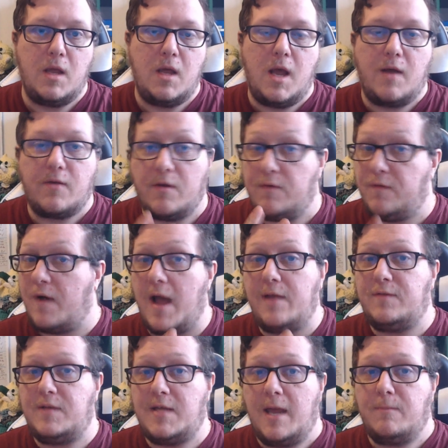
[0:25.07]
I've got five
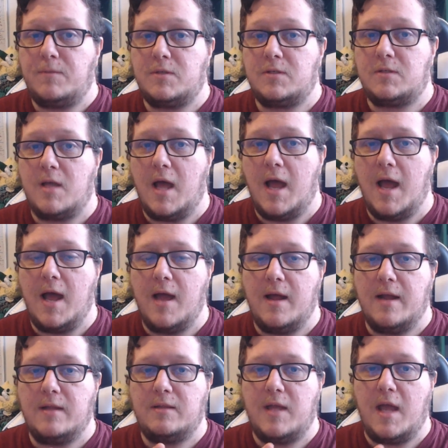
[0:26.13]
tips uh,
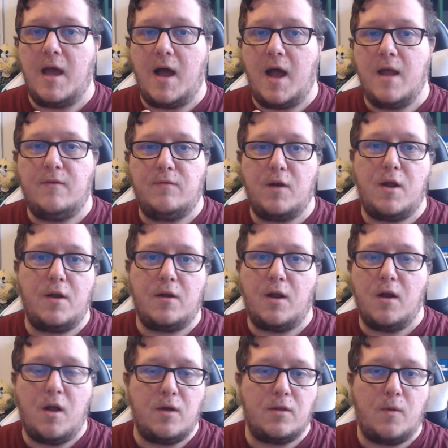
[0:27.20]
that I've learned
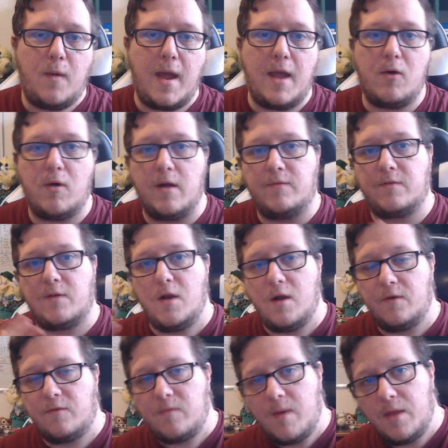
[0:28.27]
along the way or I've
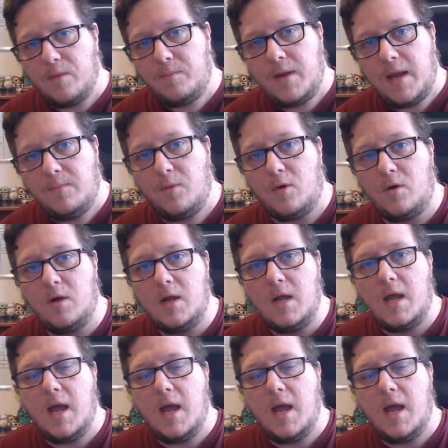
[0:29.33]
learned from other people,